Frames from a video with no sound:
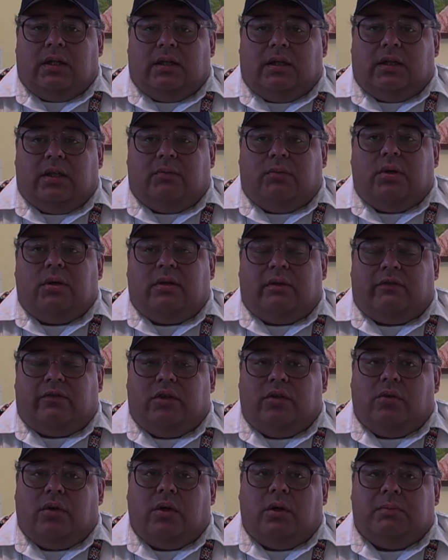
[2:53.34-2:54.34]
There were a
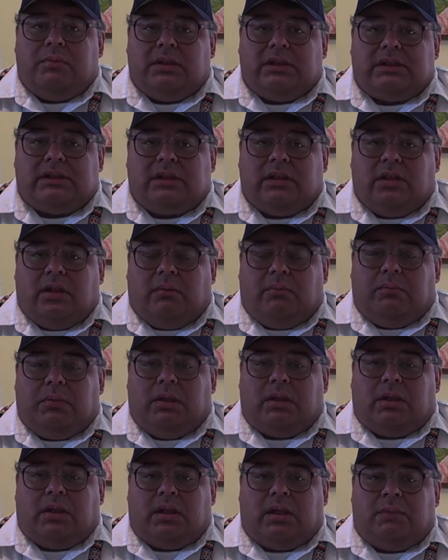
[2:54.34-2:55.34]
few homeless,
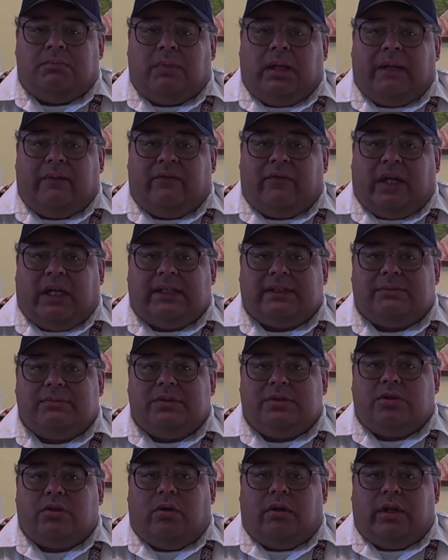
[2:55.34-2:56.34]
but the vast
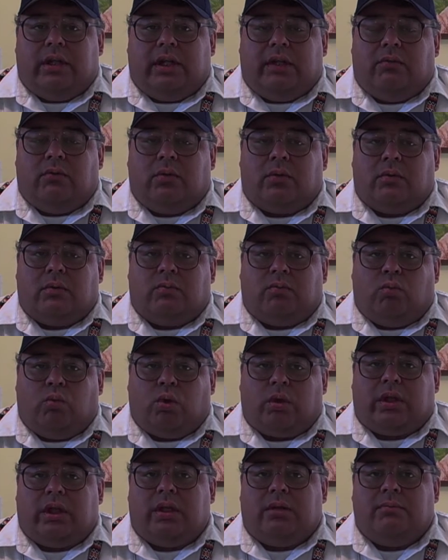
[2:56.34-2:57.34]
majority were
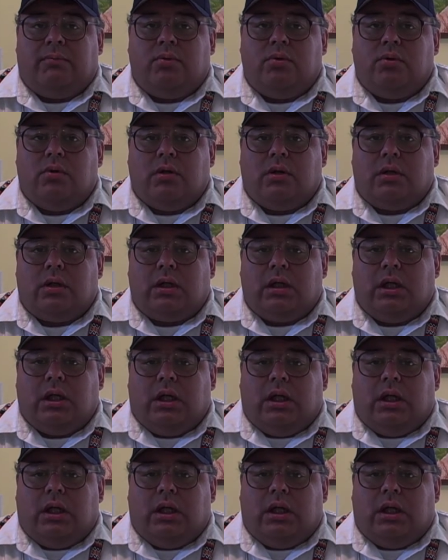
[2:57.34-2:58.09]
working poor,